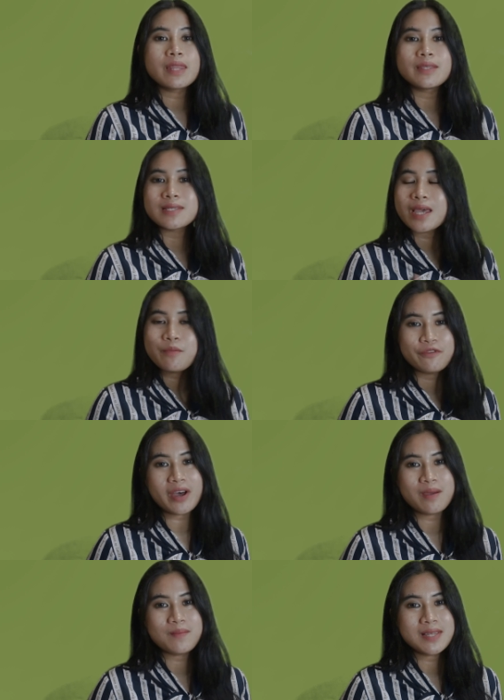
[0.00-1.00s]
the same
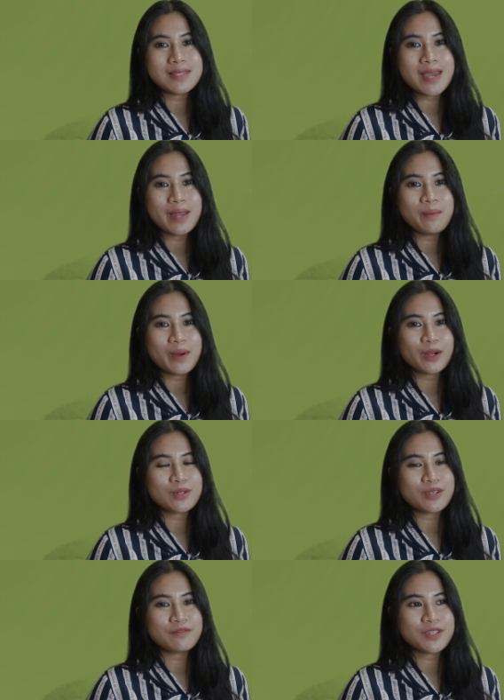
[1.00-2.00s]
vibe as any
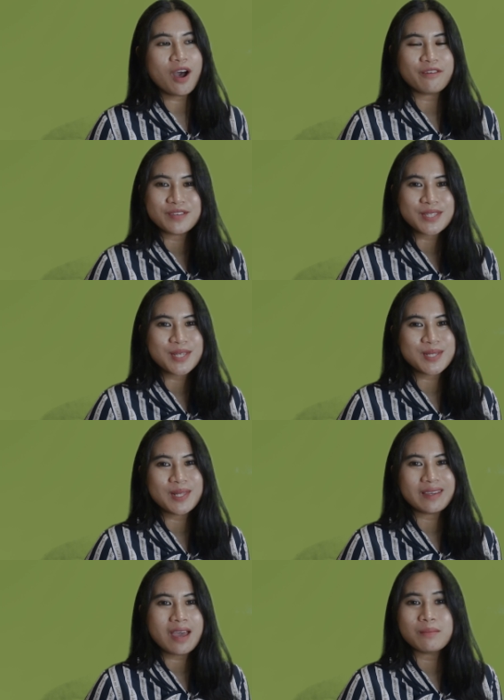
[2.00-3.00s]
Microsoft Offices
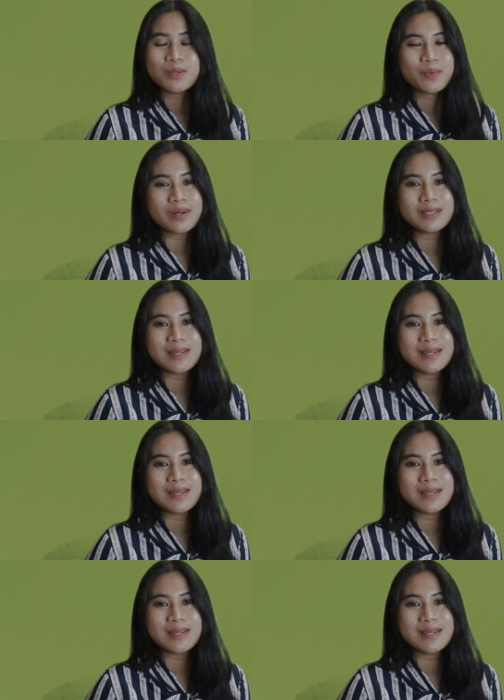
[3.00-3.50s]
like M S Word,